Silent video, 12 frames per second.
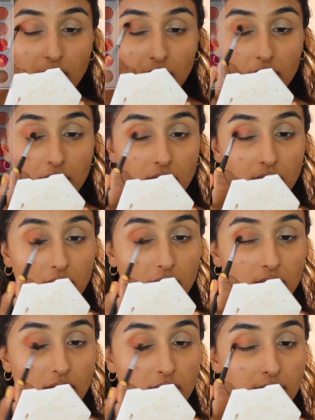and
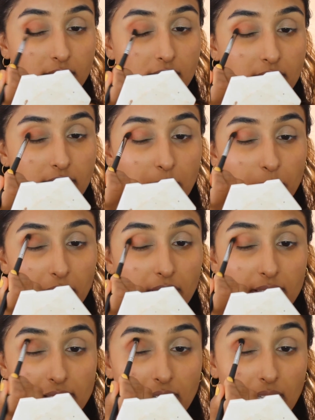just deepen
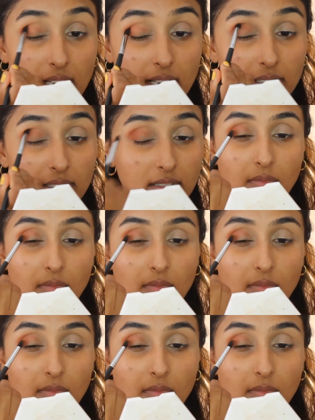this colour.